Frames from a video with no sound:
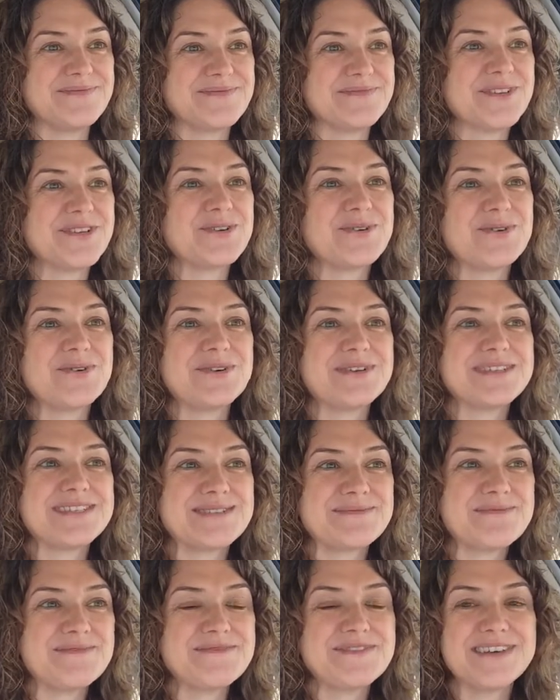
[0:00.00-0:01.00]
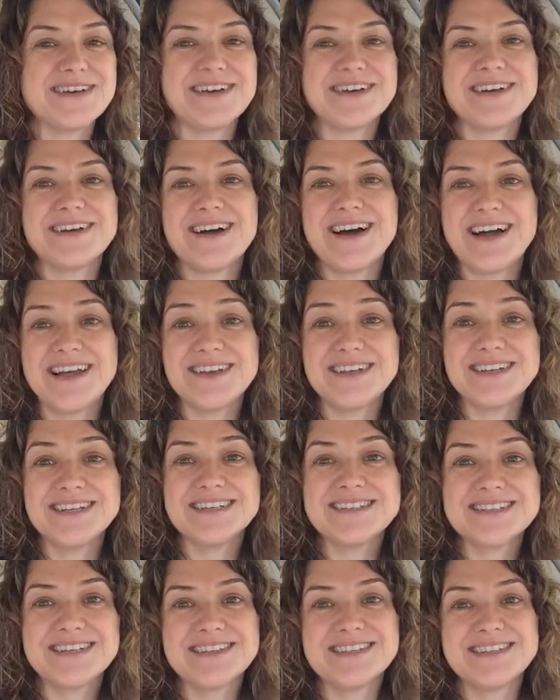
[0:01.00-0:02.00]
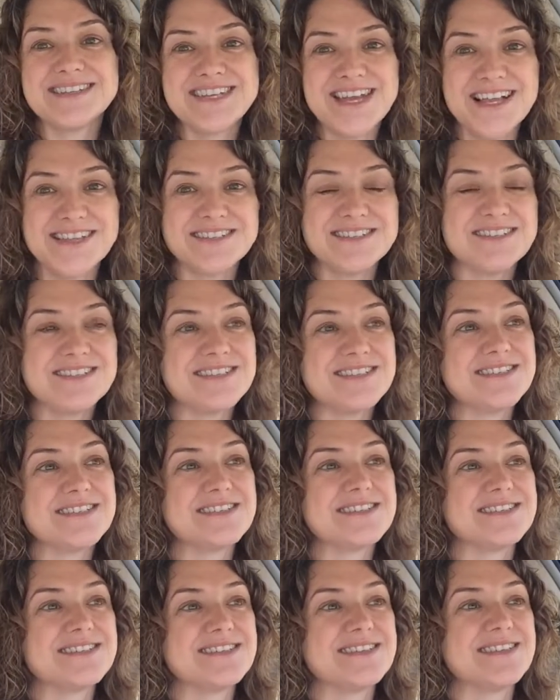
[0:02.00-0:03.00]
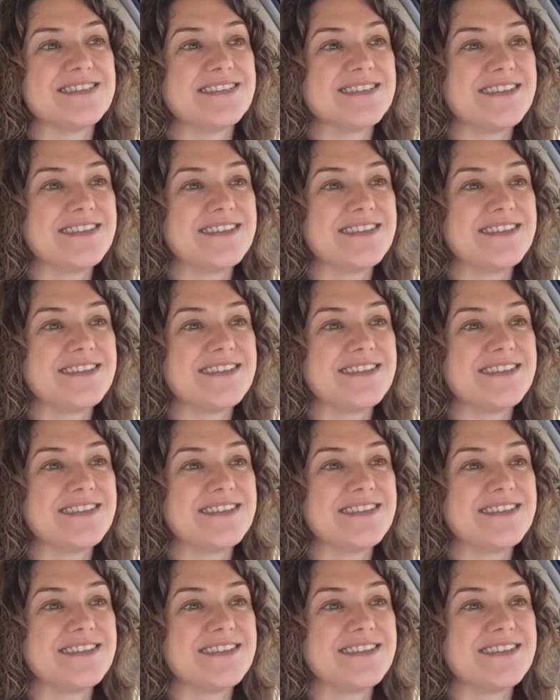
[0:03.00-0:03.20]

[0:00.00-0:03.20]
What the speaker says: record some of the highlights and the challenges